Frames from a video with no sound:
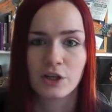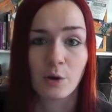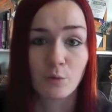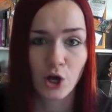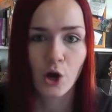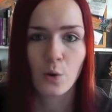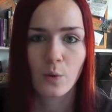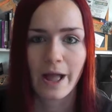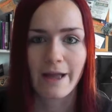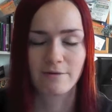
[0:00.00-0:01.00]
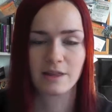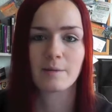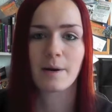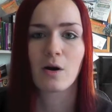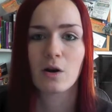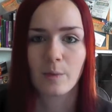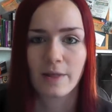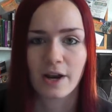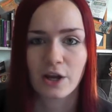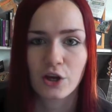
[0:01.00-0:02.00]
you know everything about Holloway
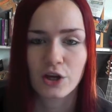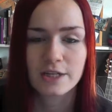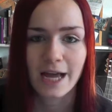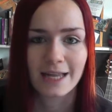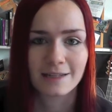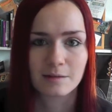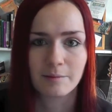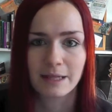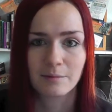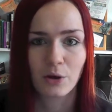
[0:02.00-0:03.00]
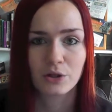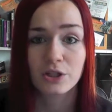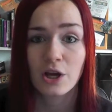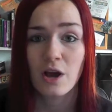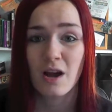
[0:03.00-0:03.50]
that I could and to make the most